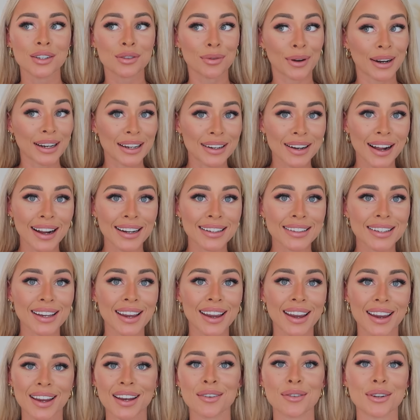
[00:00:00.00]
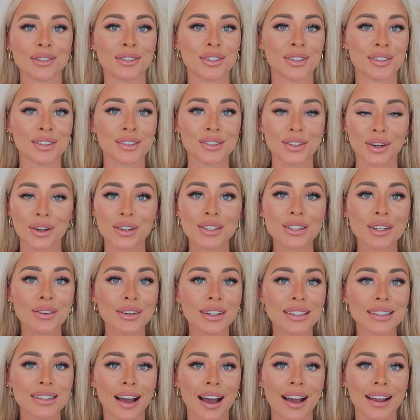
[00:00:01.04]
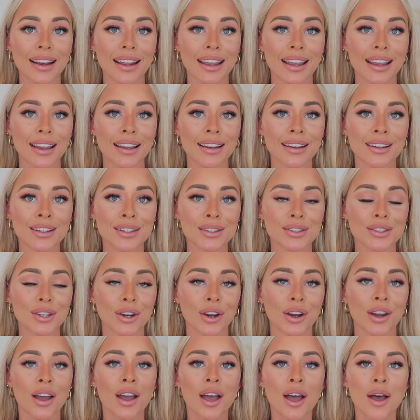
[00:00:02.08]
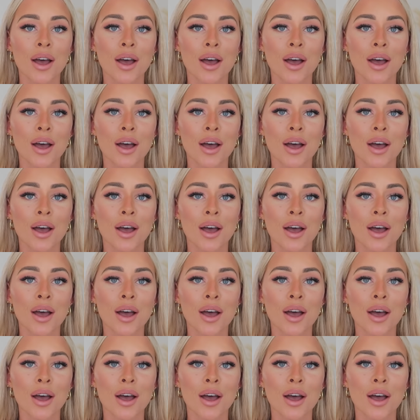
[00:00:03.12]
2019 which is so so exciting so